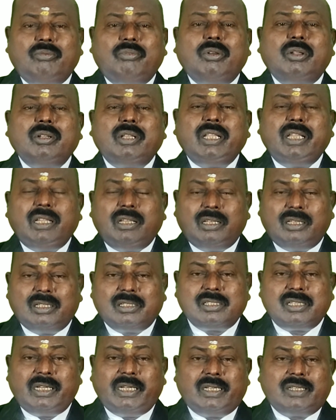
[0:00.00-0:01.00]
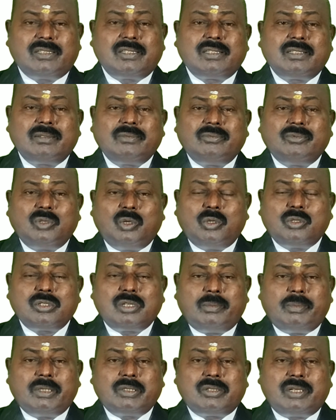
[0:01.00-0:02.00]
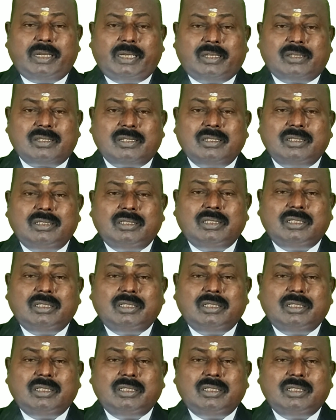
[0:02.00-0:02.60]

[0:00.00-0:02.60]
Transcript: for the seats, Lok Sabha seats.